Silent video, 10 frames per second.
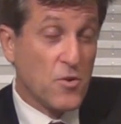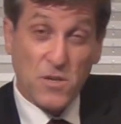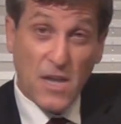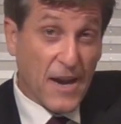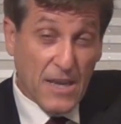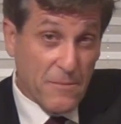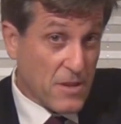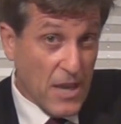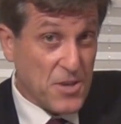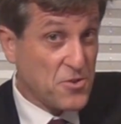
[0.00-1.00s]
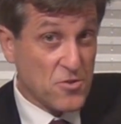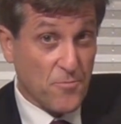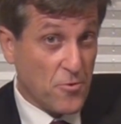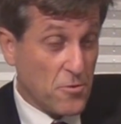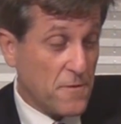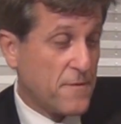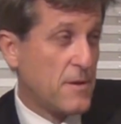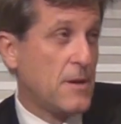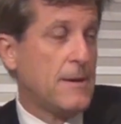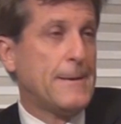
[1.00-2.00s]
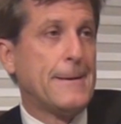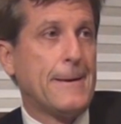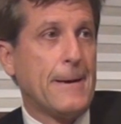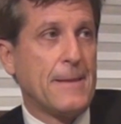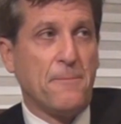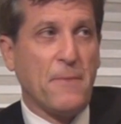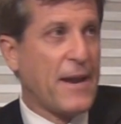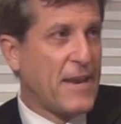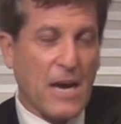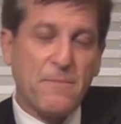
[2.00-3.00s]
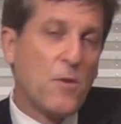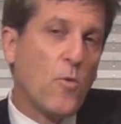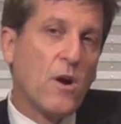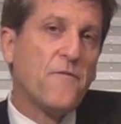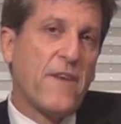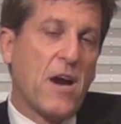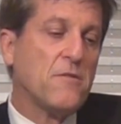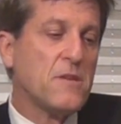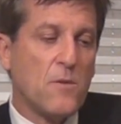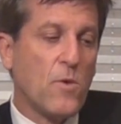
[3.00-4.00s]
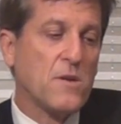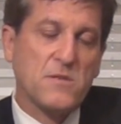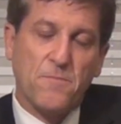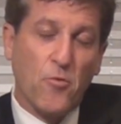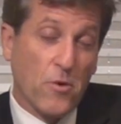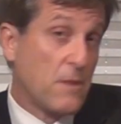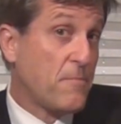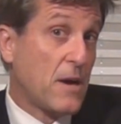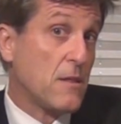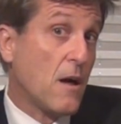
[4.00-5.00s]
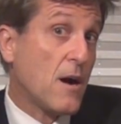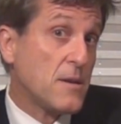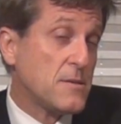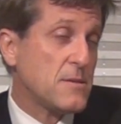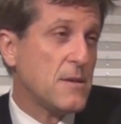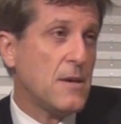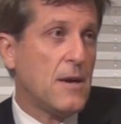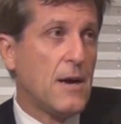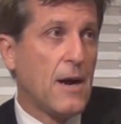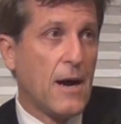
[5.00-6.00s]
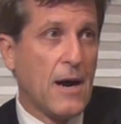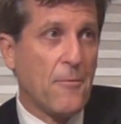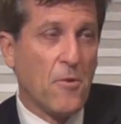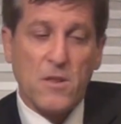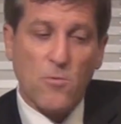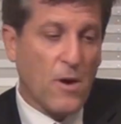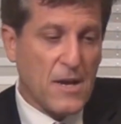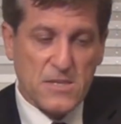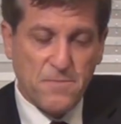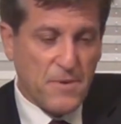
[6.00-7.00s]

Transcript: good documentation or proof, that might not be well-founded and well-supported by laws, or otherwise